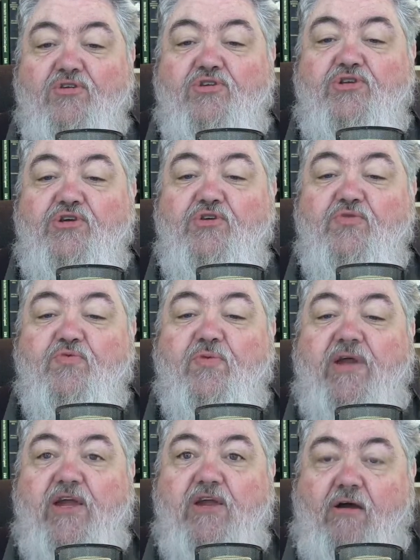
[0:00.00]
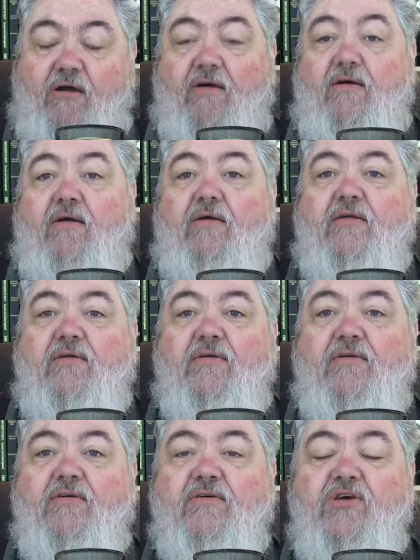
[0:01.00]
to regard,
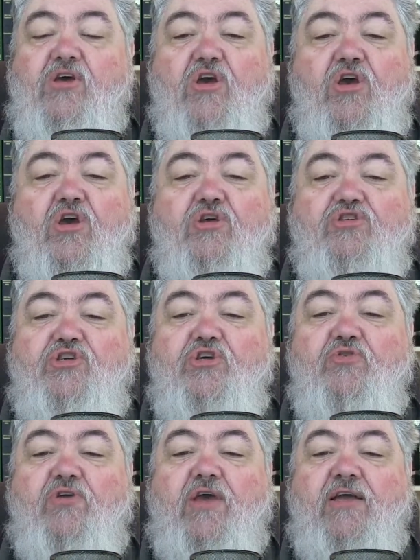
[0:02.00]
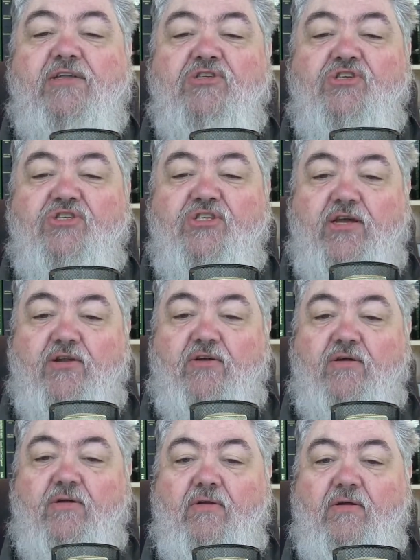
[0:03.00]
to
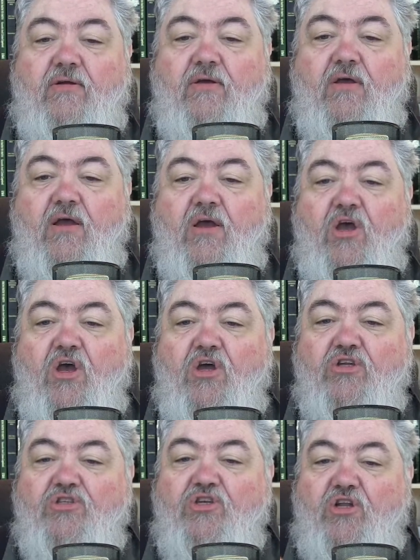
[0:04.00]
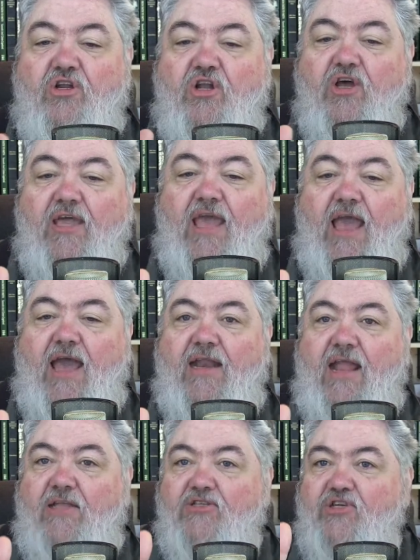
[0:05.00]
consider, to look
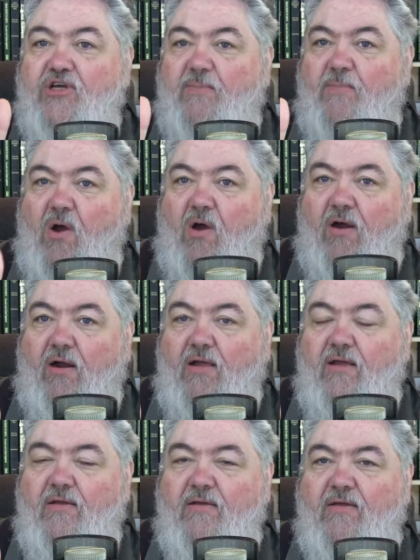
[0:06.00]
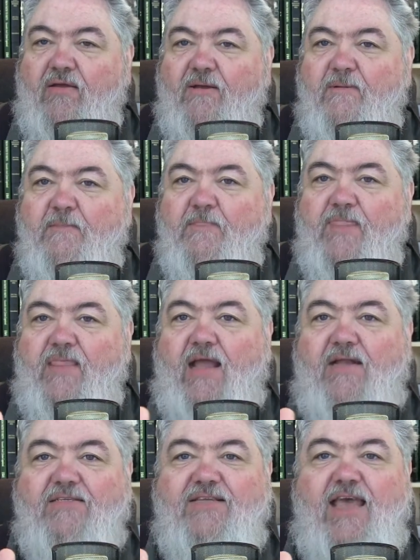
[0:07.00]
at, and to mark.
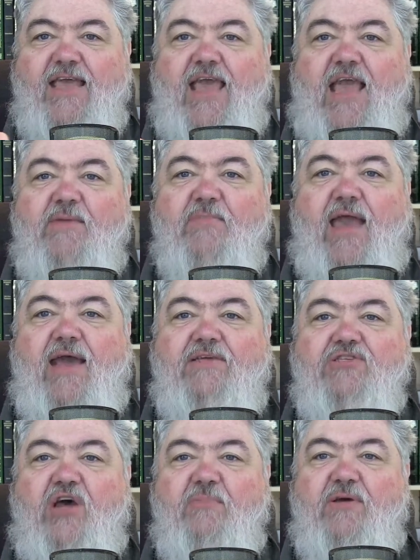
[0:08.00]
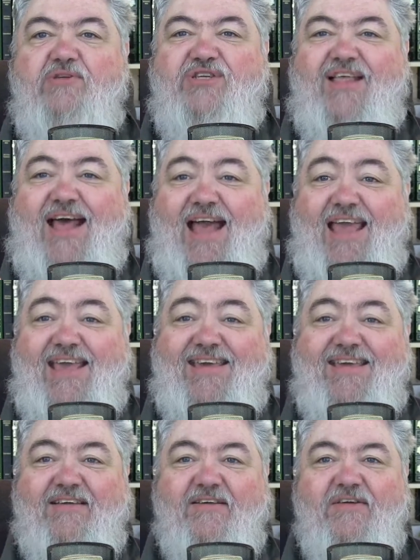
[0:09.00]
Now, to take aim at is almost
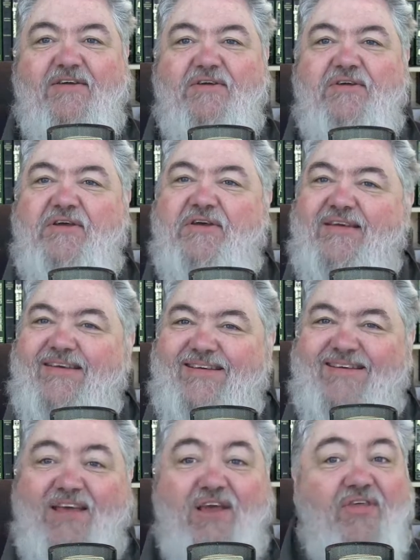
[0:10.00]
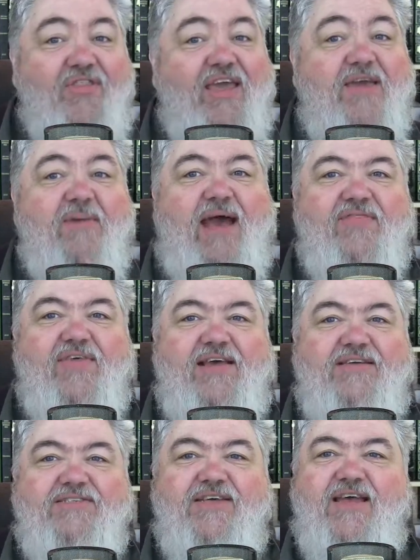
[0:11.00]
like, think about
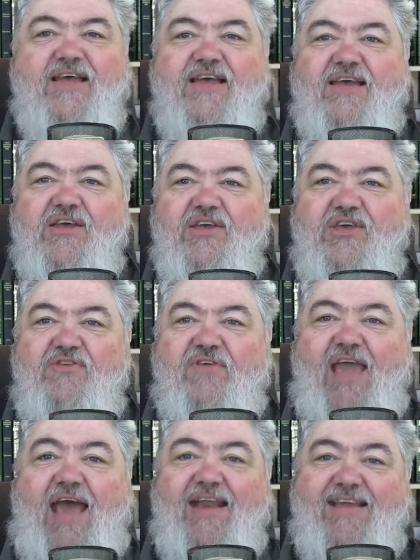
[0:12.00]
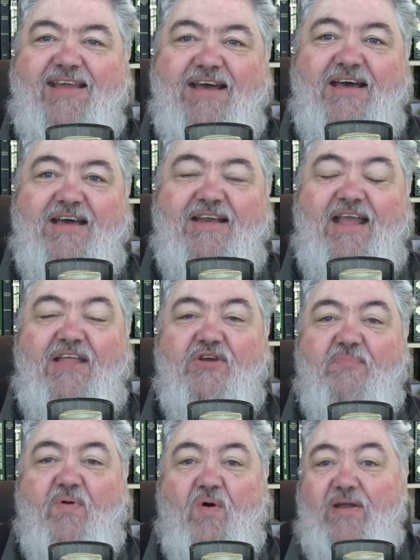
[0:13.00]
this, you've got a gun and
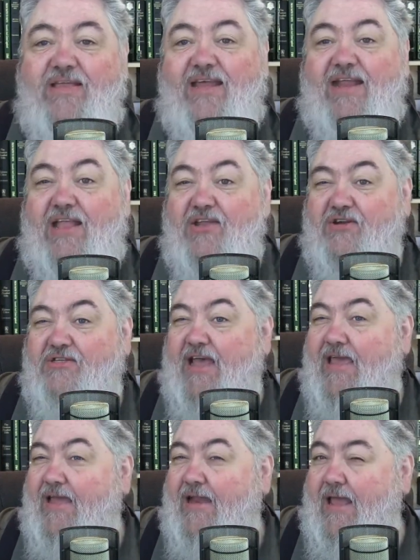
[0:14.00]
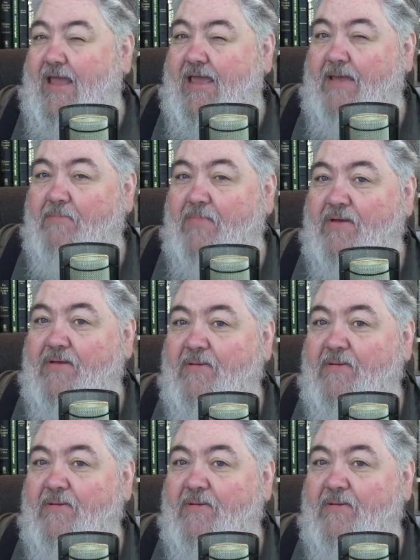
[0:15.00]
you're pointing it and you're taking aim.